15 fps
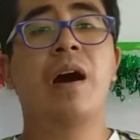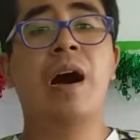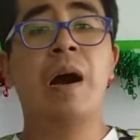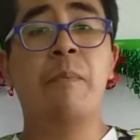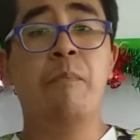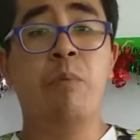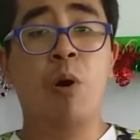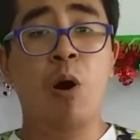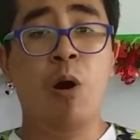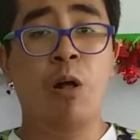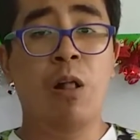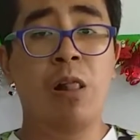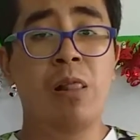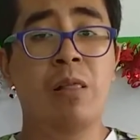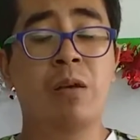a
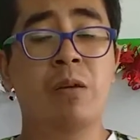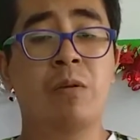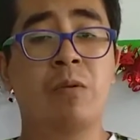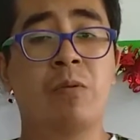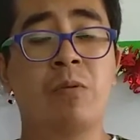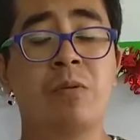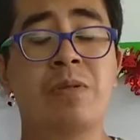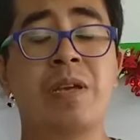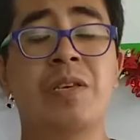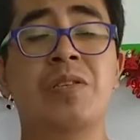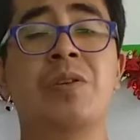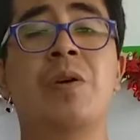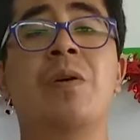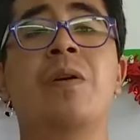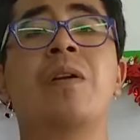ball, un
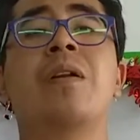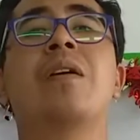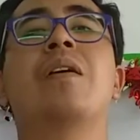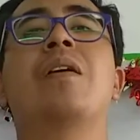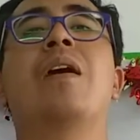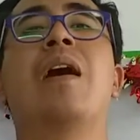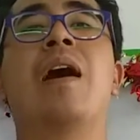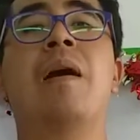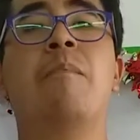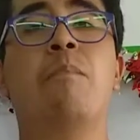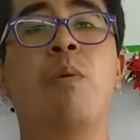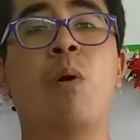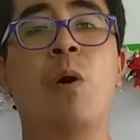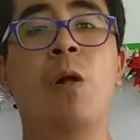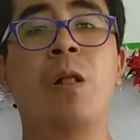tazón, a
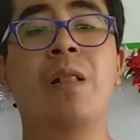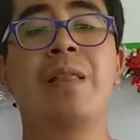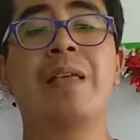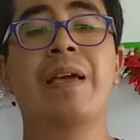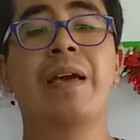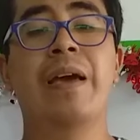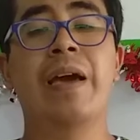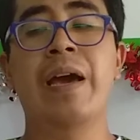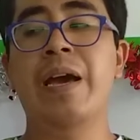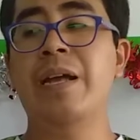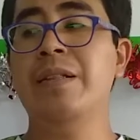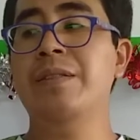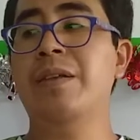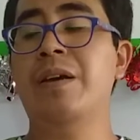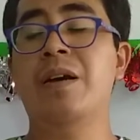ball,
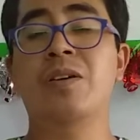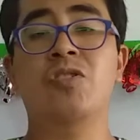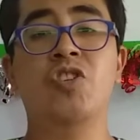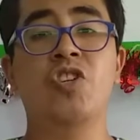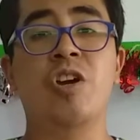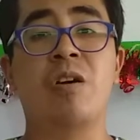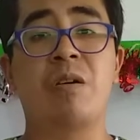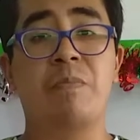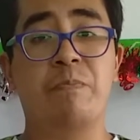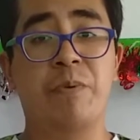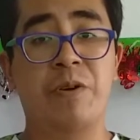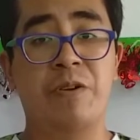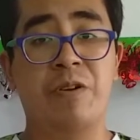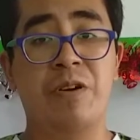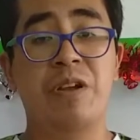and a
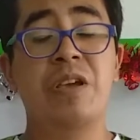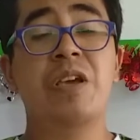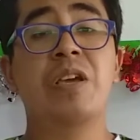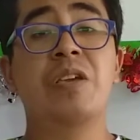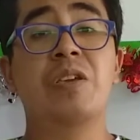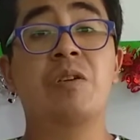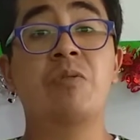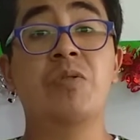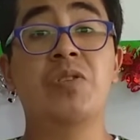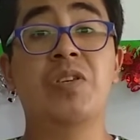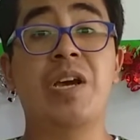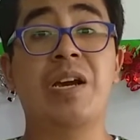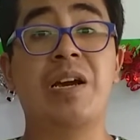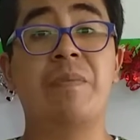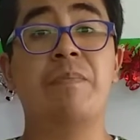sharpener, y un
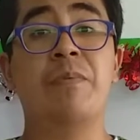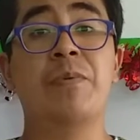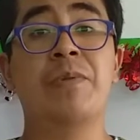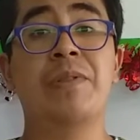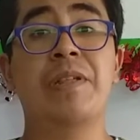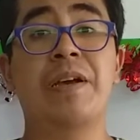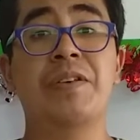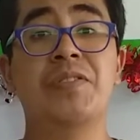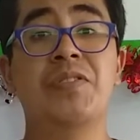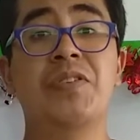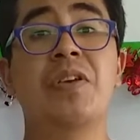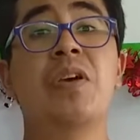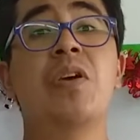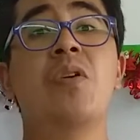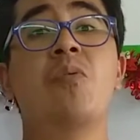
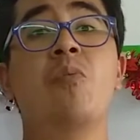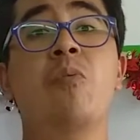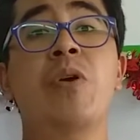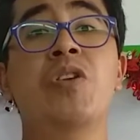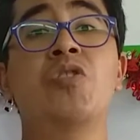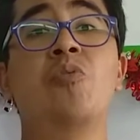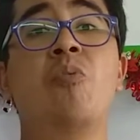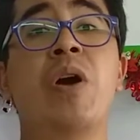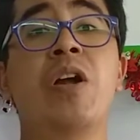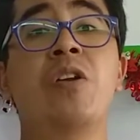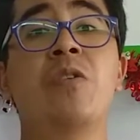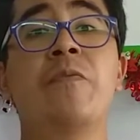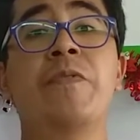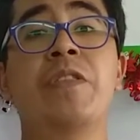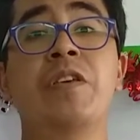sacapuntas. Which
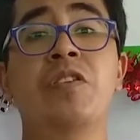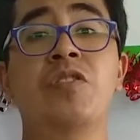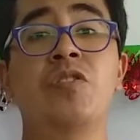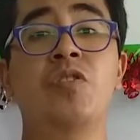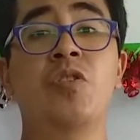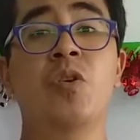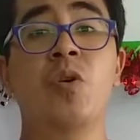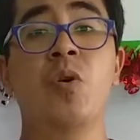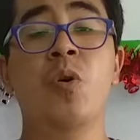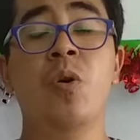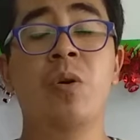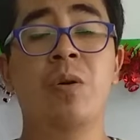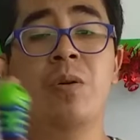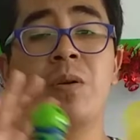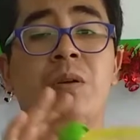one of these
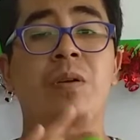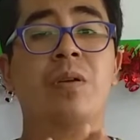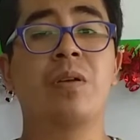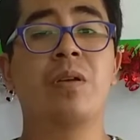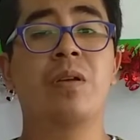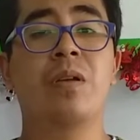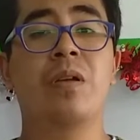two